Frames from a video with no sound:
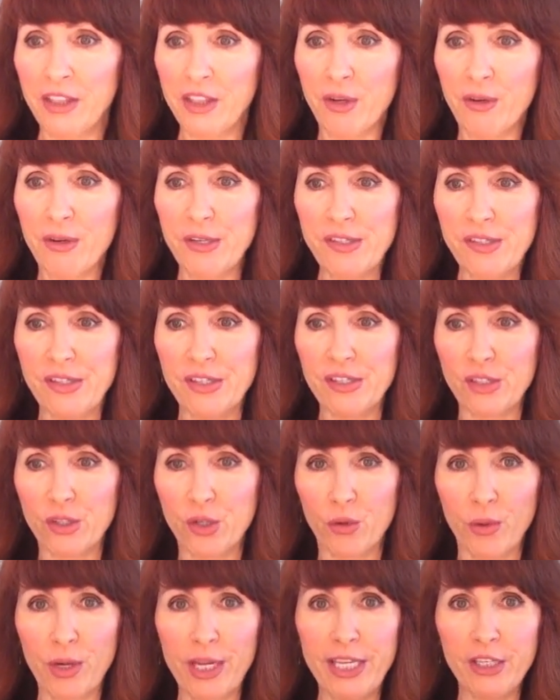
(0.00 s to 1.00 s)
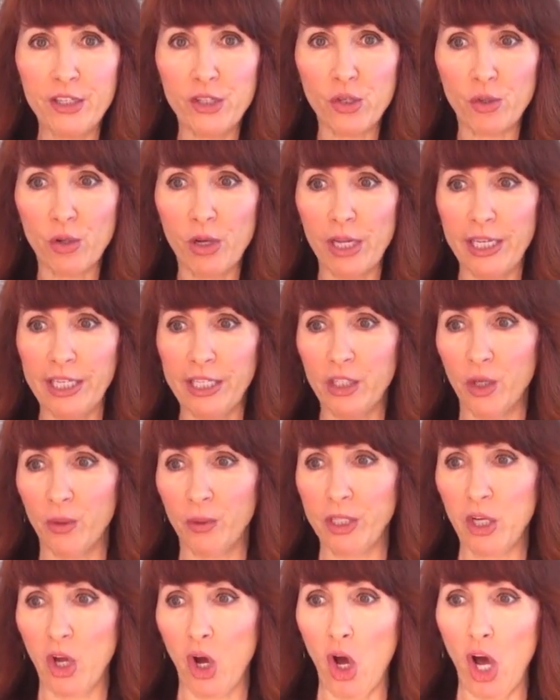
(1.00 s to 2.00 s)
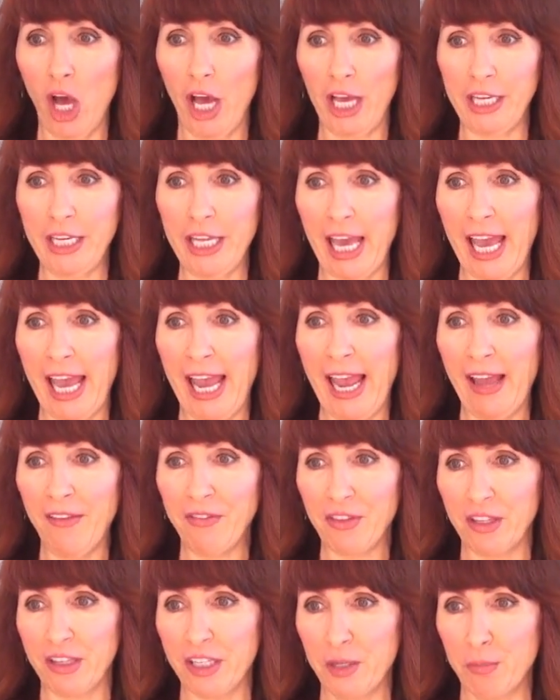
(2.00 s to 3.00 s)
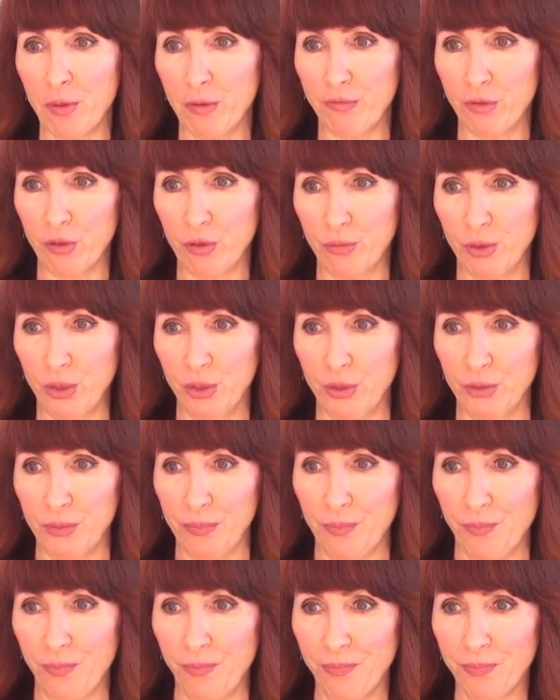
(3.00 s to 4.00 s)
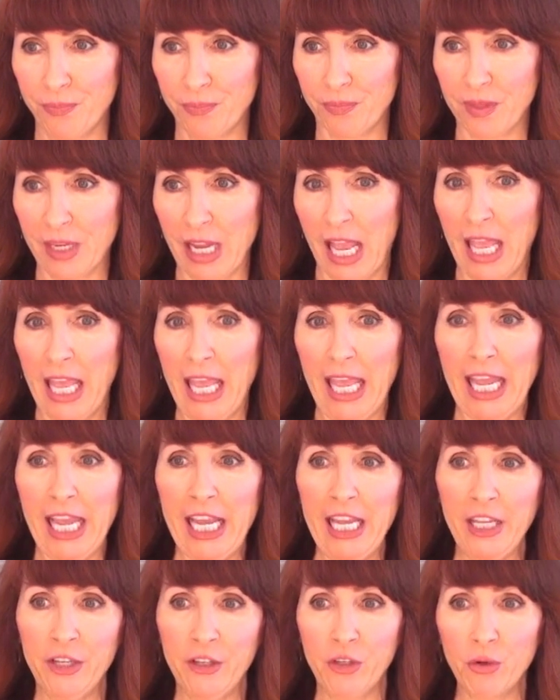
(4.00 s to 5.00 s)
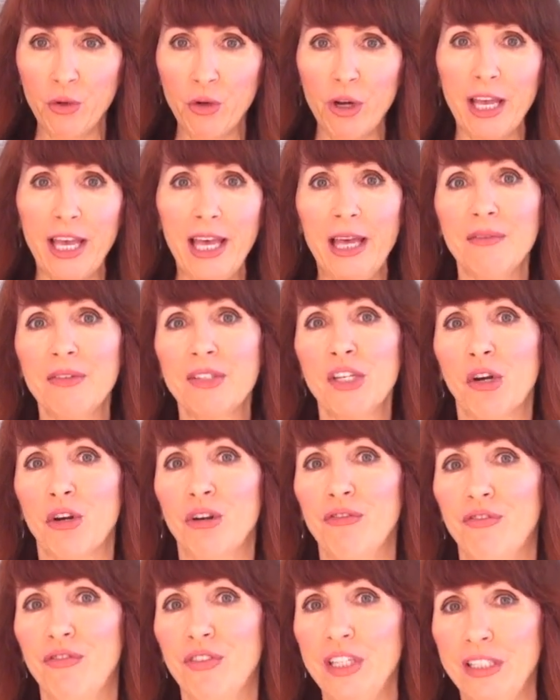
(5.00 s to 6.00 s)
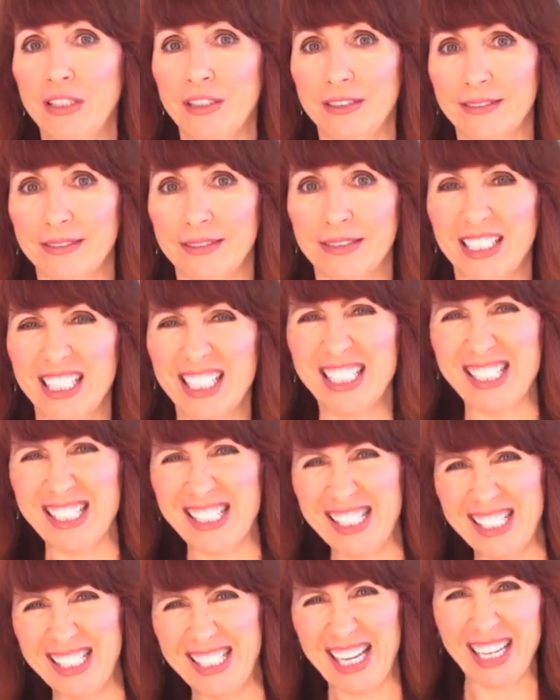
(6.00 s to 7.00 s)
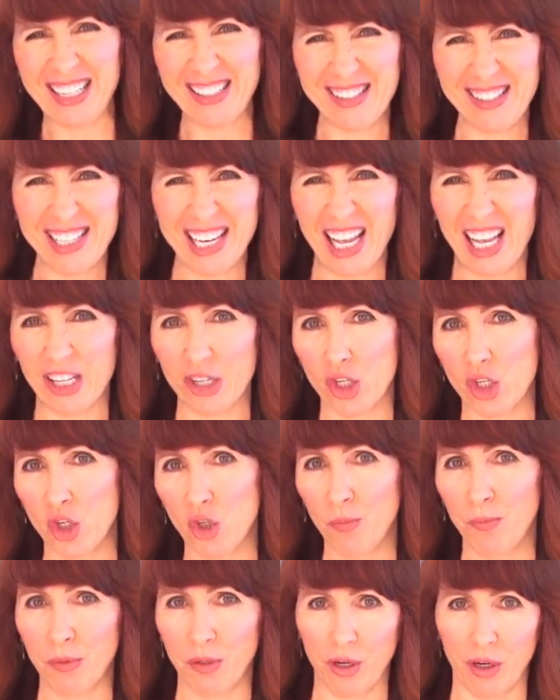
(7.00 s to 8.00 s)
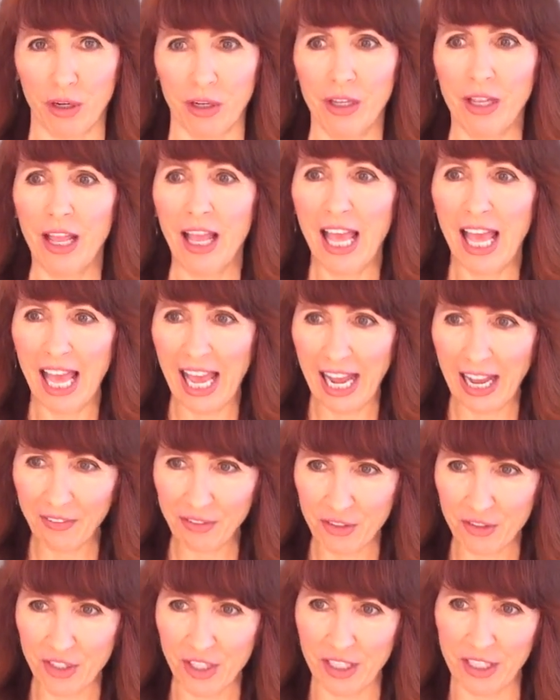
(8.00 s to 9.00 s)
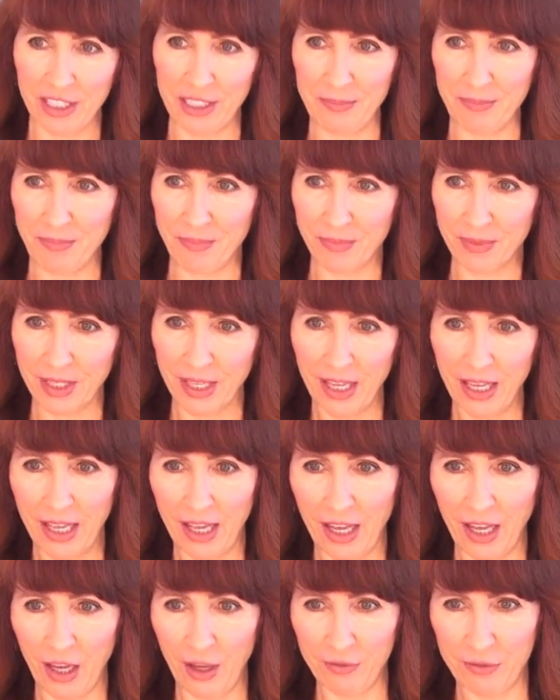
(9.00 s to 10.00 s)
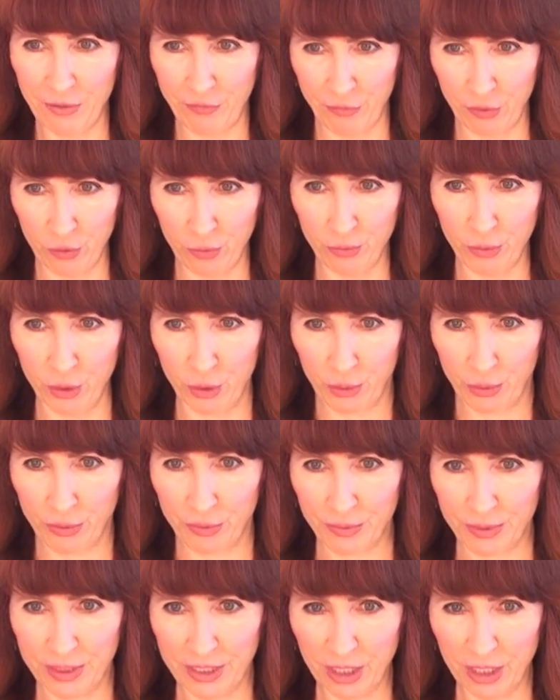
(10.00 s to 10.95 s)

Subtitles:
There is this grand trine going on at the Libra full moon. And your avatar Venus is sextile Jupiter at the time of the full moon.